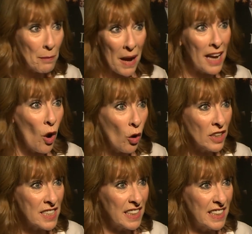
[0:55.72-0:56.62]
I, I
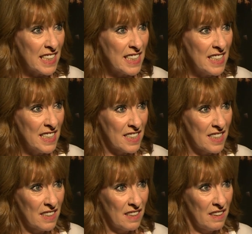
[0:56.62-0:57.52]
honestly didn't.
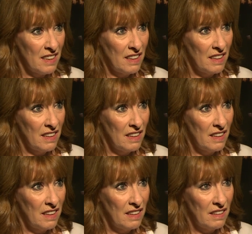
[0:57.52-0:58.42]
I
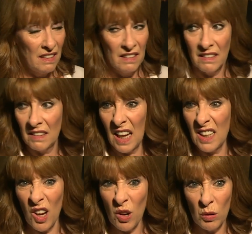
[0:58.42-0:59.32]

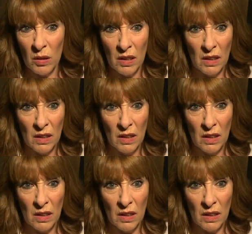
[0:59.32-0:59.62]
know.